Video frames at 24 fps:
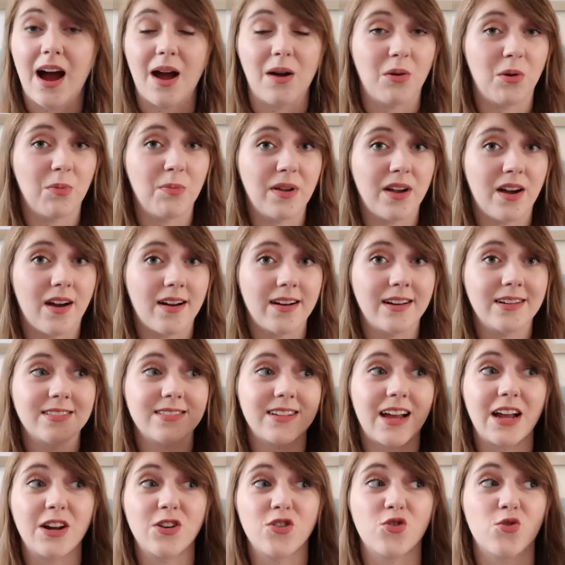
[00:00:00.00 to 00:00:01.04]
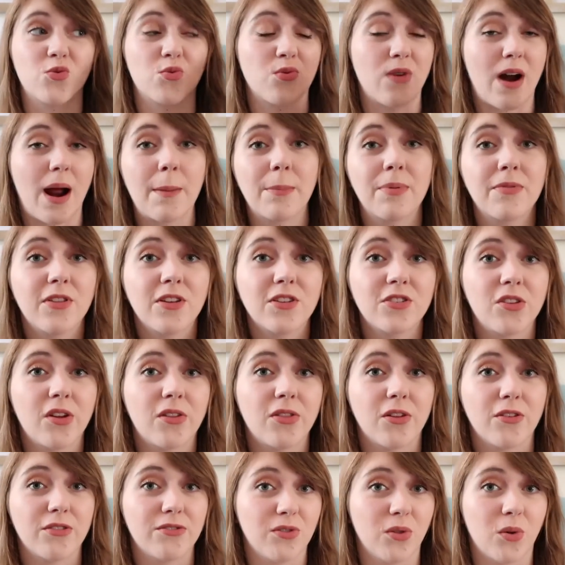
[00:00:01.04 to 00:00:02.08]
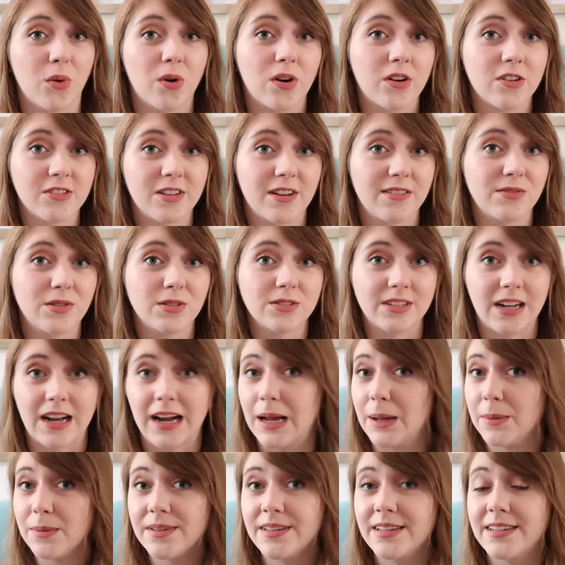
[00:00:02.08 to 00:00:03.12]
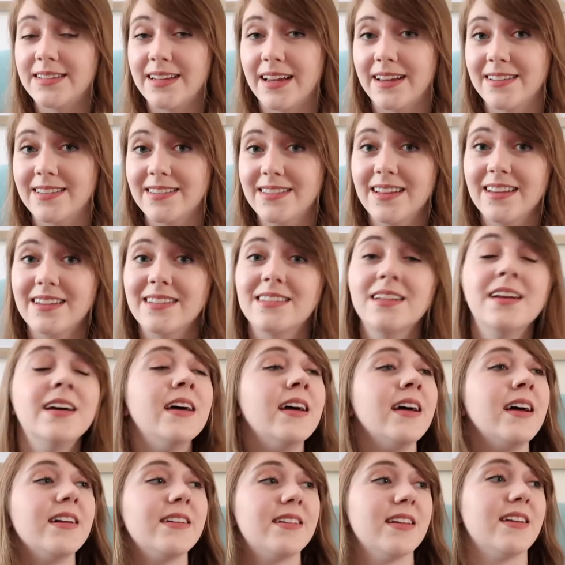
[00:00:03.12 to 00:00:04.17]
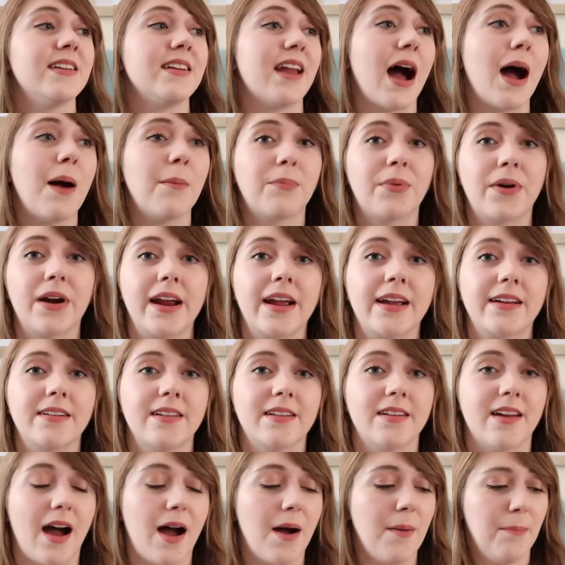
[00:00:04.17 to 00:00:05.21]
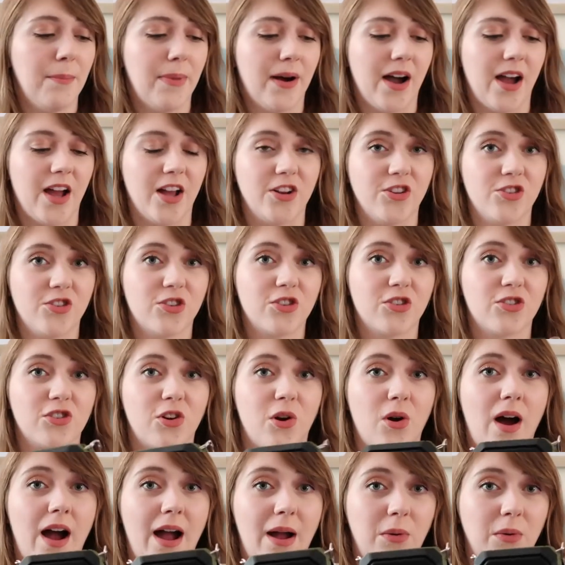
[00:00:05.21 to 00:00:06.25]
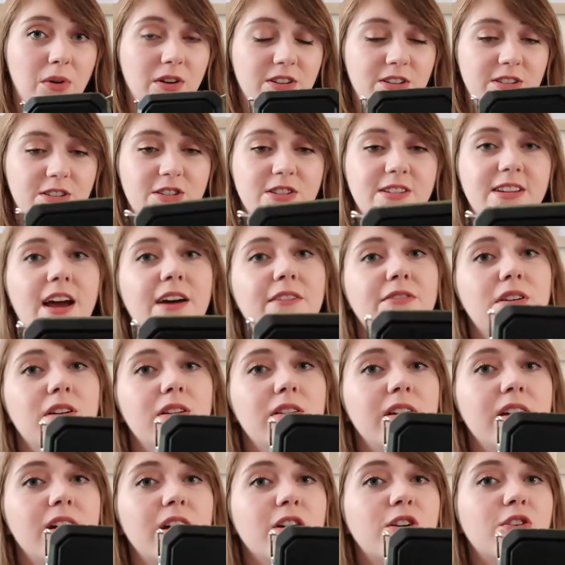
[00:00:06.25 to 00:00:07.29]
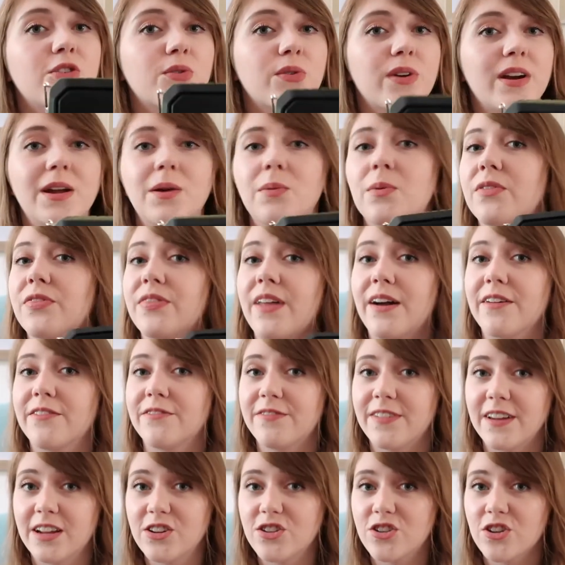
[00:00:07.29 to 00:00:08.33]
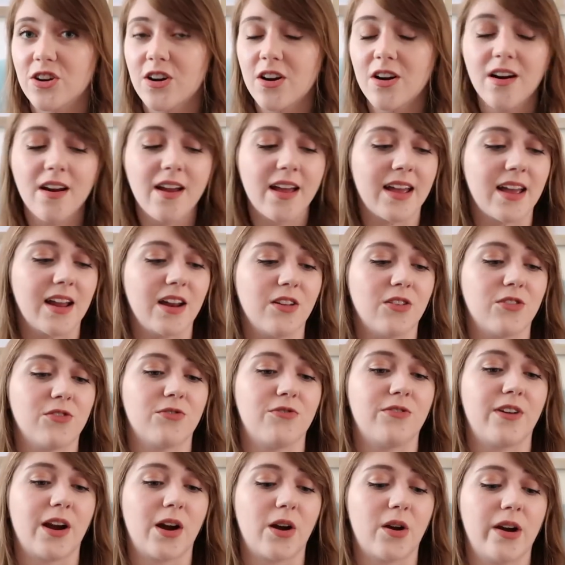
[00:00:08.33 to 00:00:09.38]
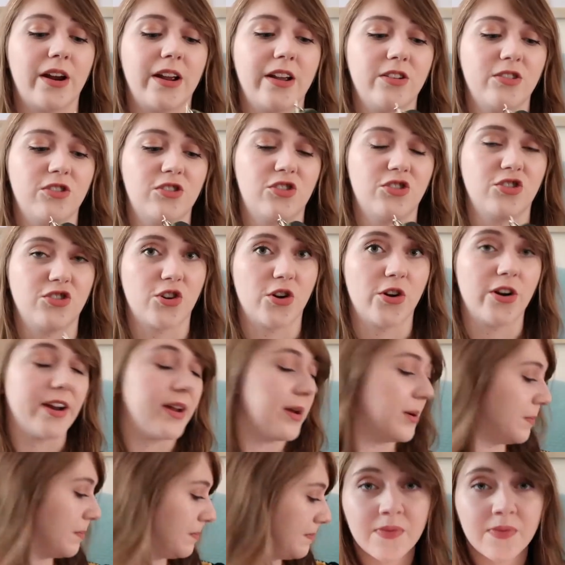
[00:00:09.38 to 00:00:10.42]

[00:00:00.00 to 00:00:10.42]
will be honest, I dropped this on the floor several times to test this. Did not break, did not budge. So I would definitely agree with that feature. It is very sturdy.